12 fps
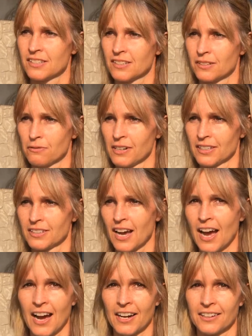It's when it's
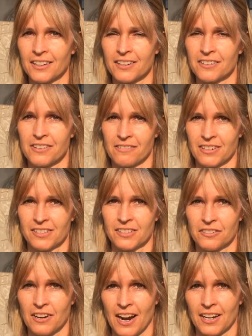hot, concrete wants to
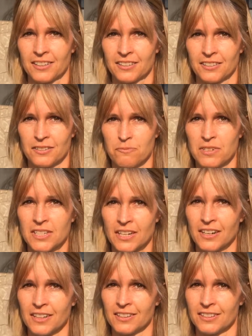crack. So the
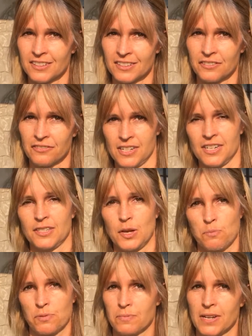material is just very
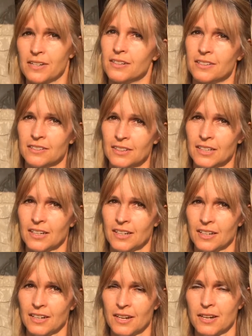temperamental.
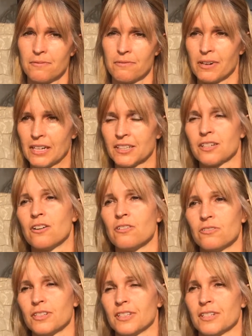And when it's
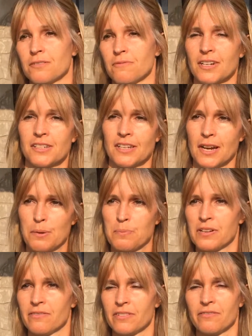cold, it doesn't want to set up,
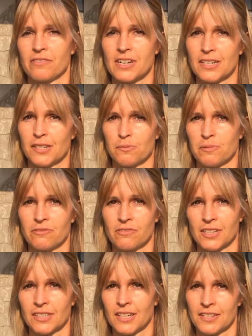and if it freezes
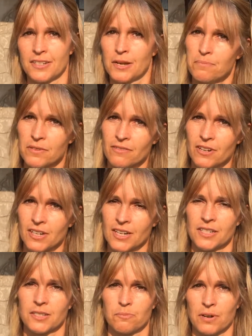before it sets up, you have all kinds of